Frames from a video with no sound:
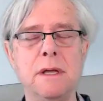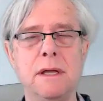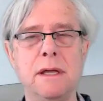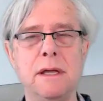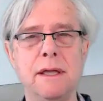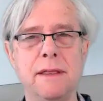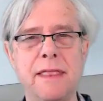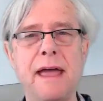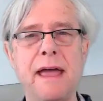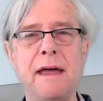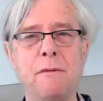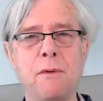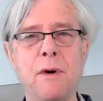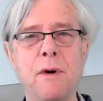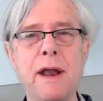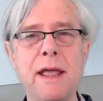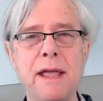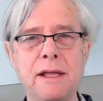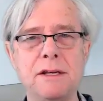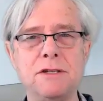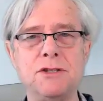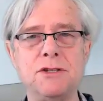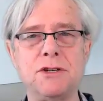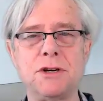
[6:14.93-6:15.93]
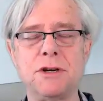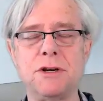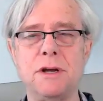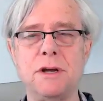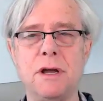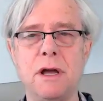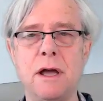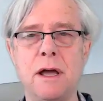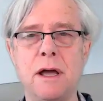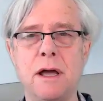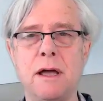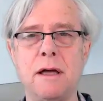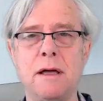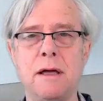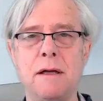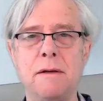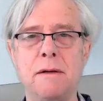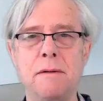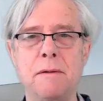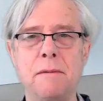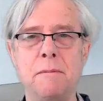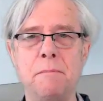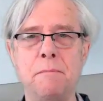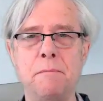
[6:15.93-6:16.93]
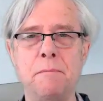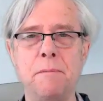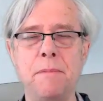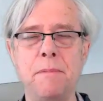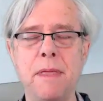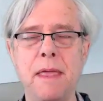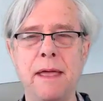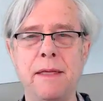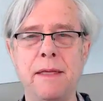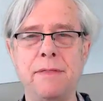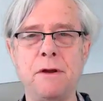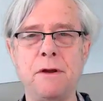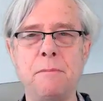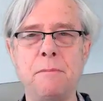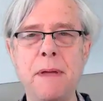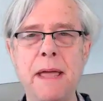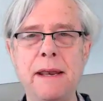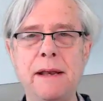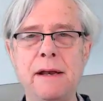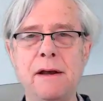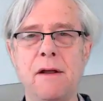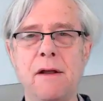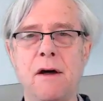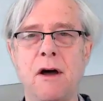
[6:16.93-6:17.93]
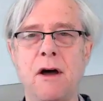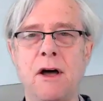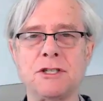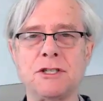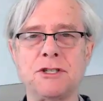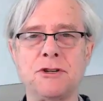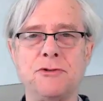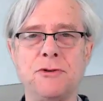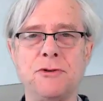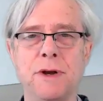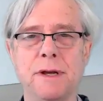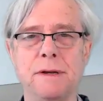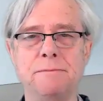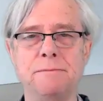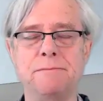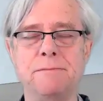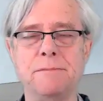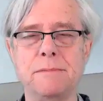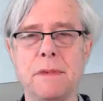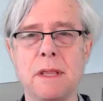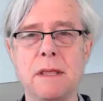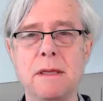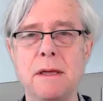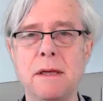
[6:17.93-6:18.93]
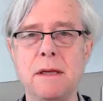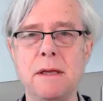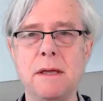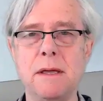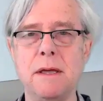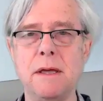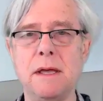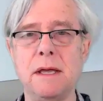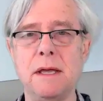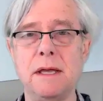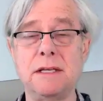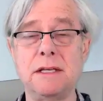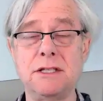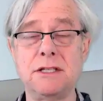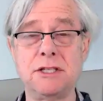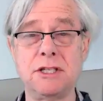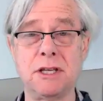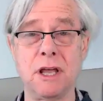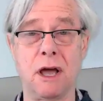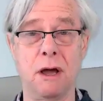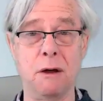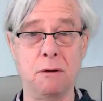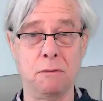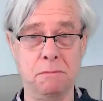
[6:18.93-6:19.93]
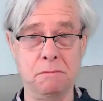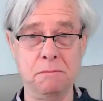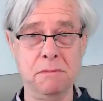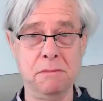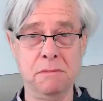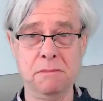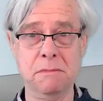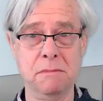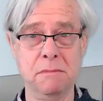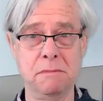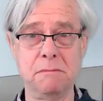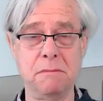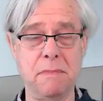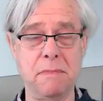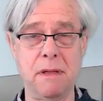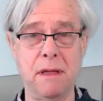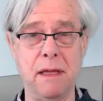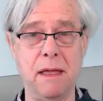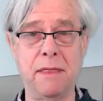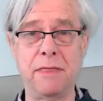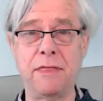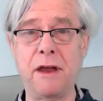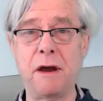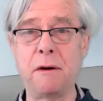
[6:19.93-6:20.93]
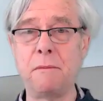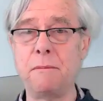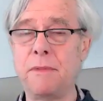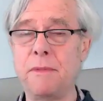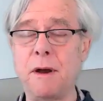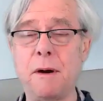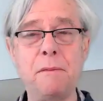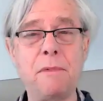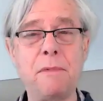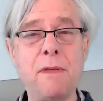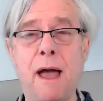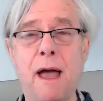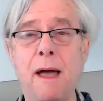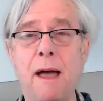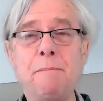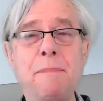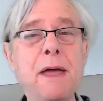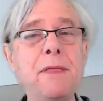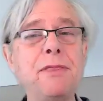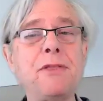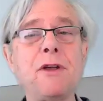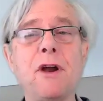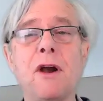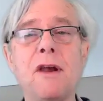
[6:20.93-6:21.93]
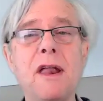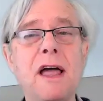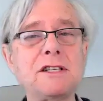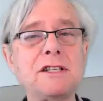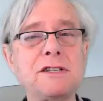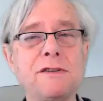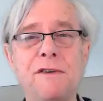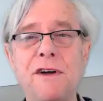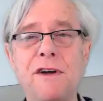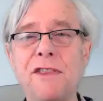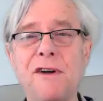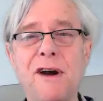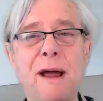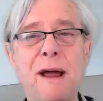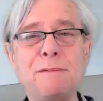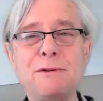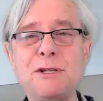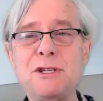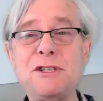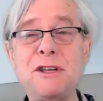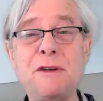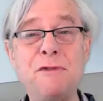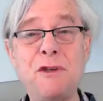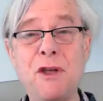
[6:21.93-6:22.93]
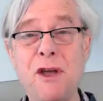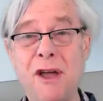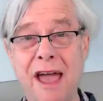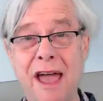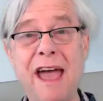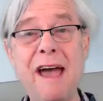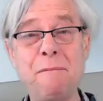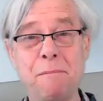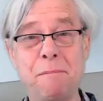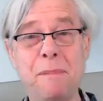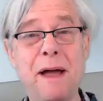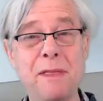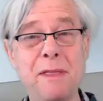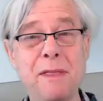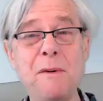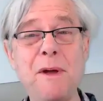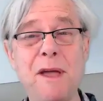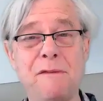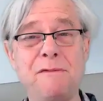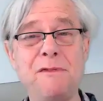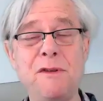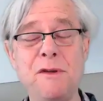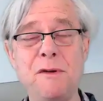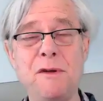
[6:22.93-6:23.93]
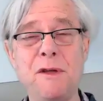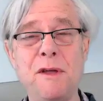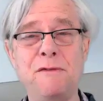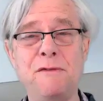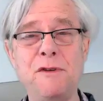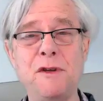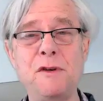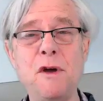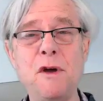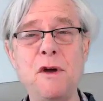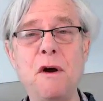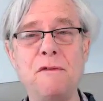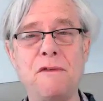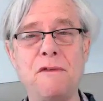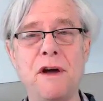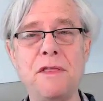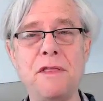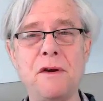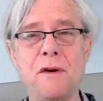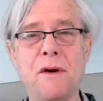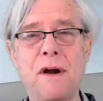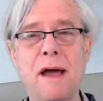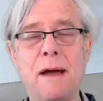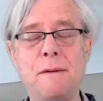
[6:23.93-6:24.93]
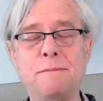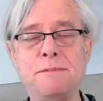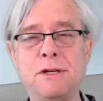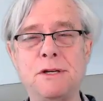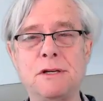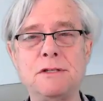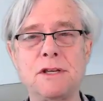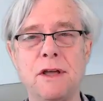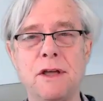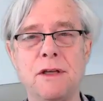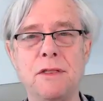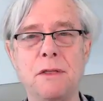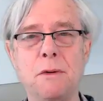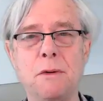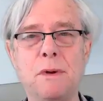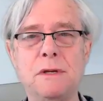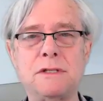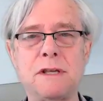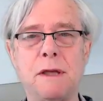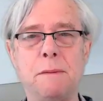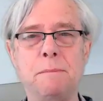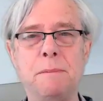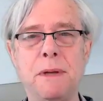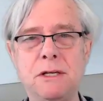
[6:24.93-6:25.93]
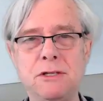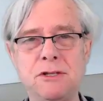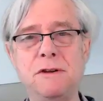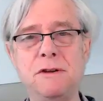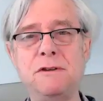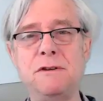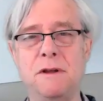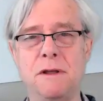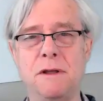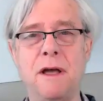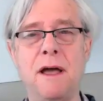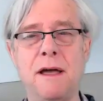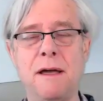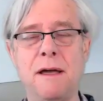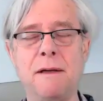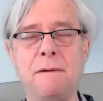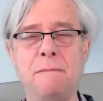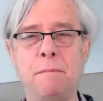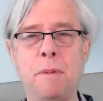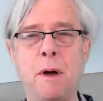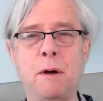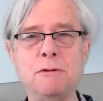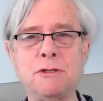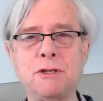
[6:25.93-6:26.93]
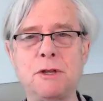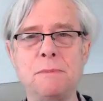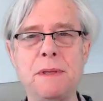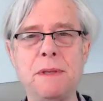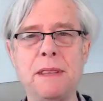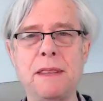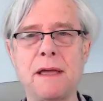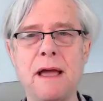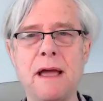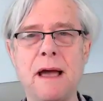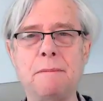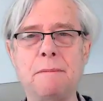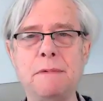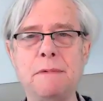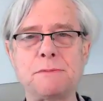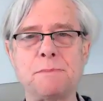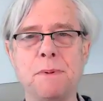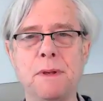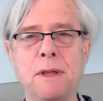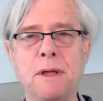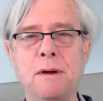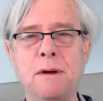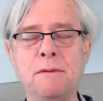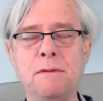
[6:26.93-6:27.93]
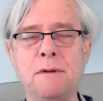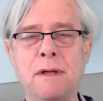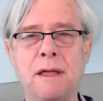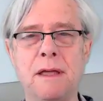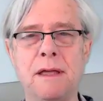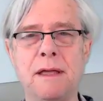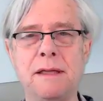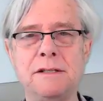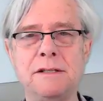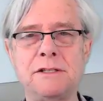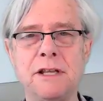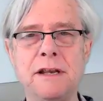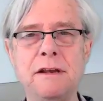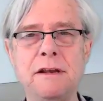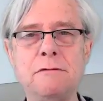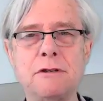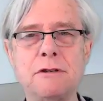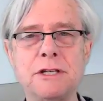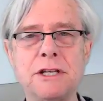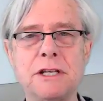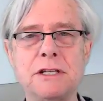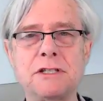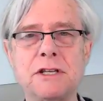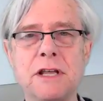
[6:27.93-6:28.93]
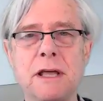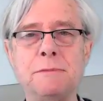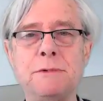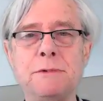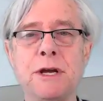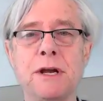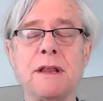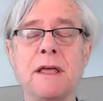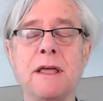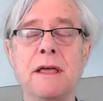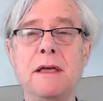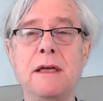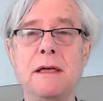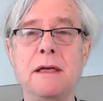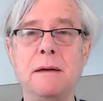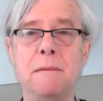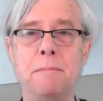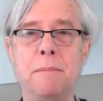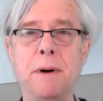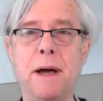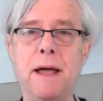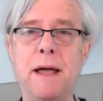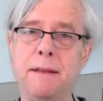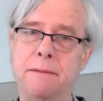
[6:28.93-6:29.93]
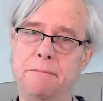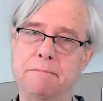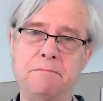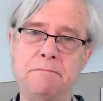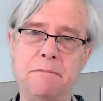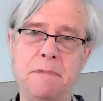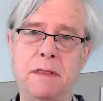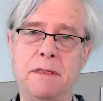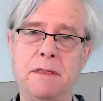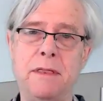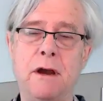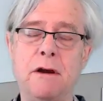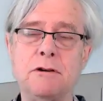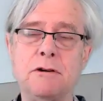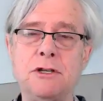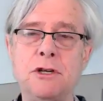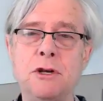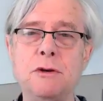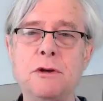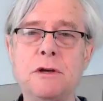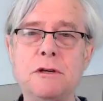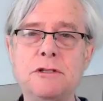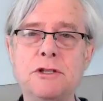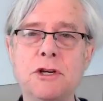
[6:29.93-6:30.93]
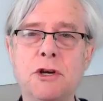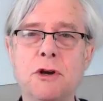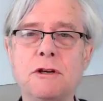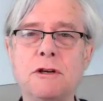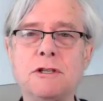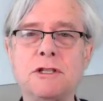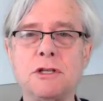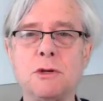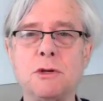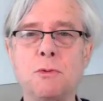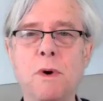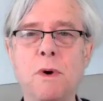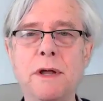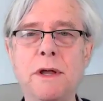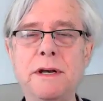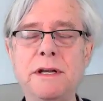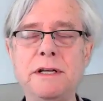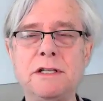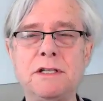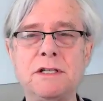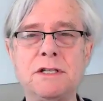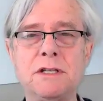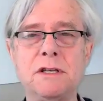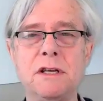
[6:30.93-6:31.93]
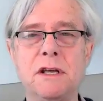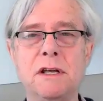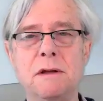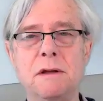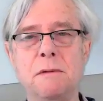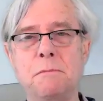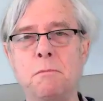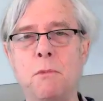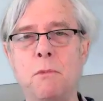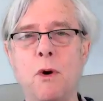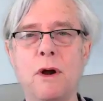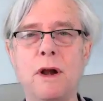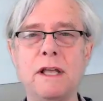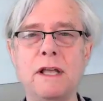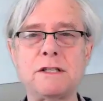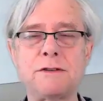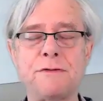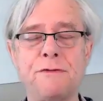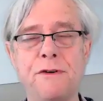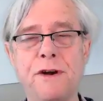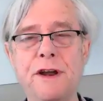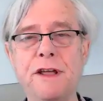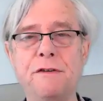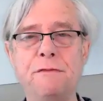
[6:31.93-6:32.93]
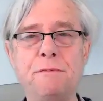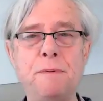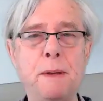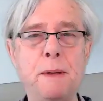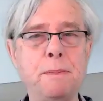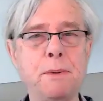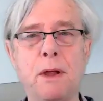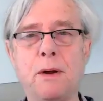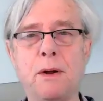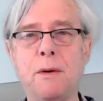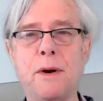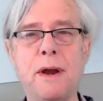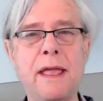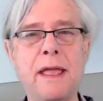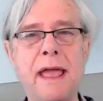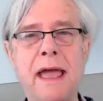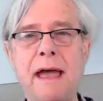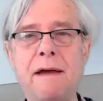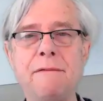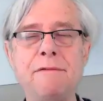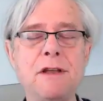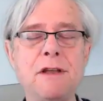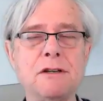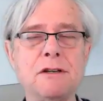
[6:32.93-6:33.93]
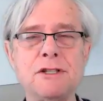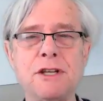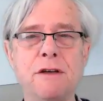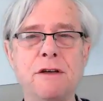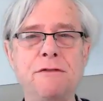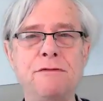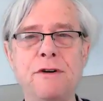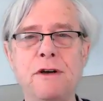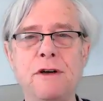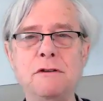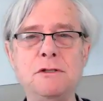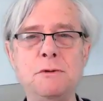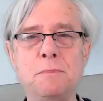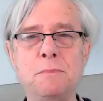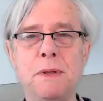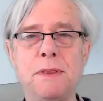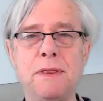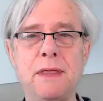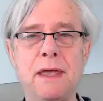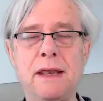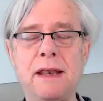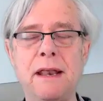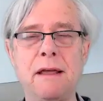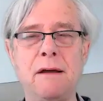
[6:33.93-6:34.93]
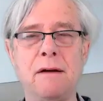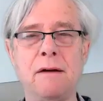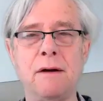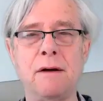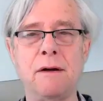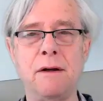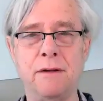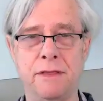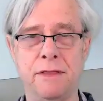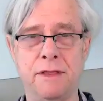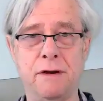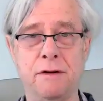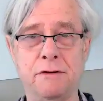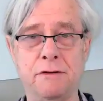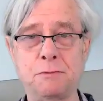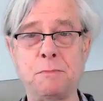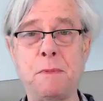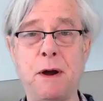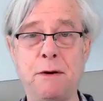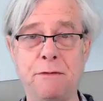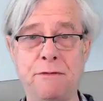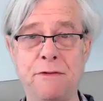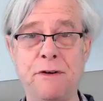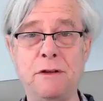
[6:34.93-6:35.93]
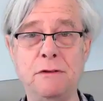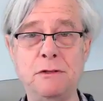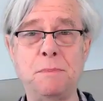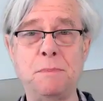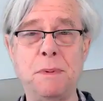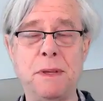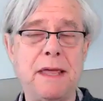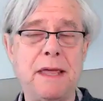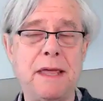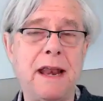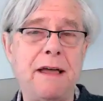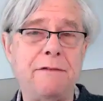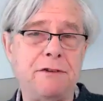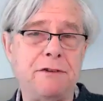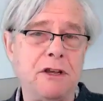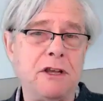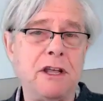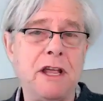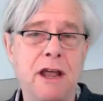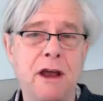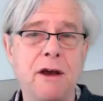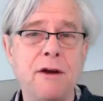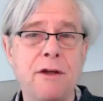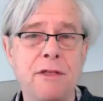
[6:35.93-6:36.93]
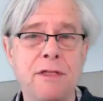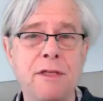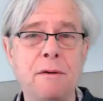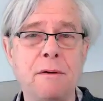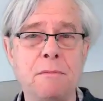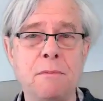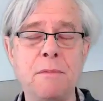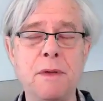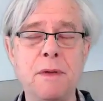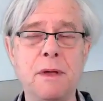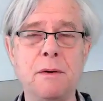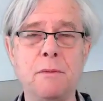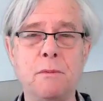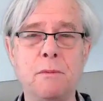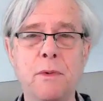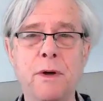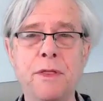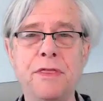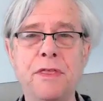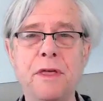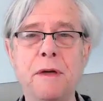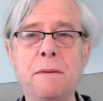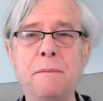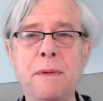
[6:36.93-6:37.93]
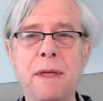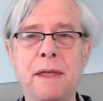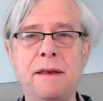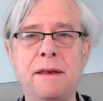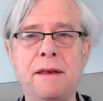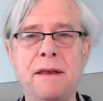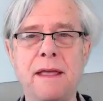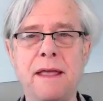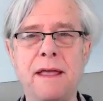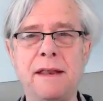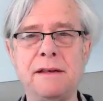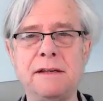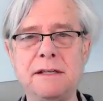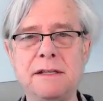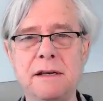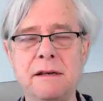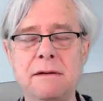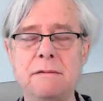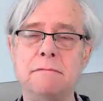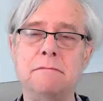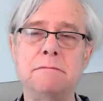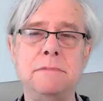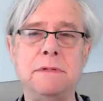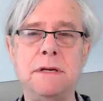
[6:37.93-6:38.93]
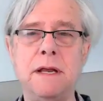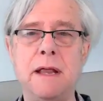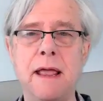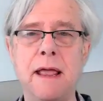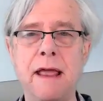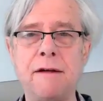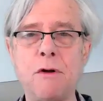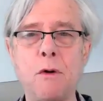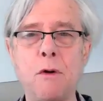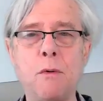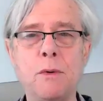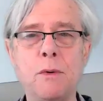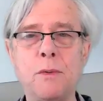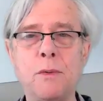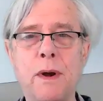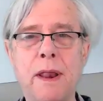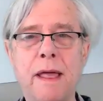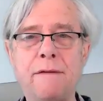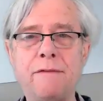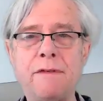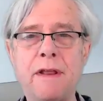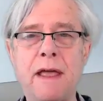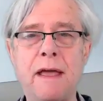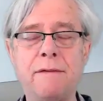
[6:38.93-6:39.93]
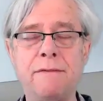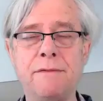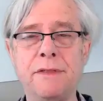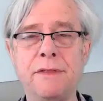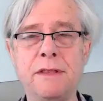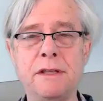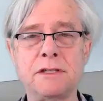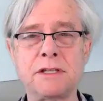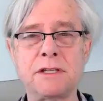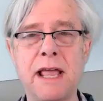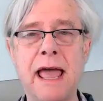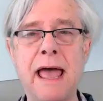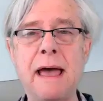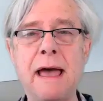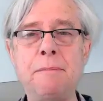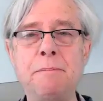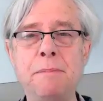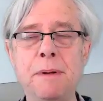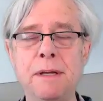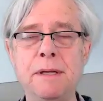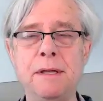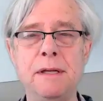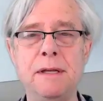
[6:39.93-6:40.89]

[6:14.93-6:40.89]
in that range, and they're made in Austria. So I bet there are lots of other options. If you have, by the way, if you know of other options, other than ones I've mentioned, post them in the comments below. It's an interesting subject, but there are two good choices. One is more or less free if people already have their cell phones, but their smartphones, but they'd have to carry them with them, and everyone would have to have this app,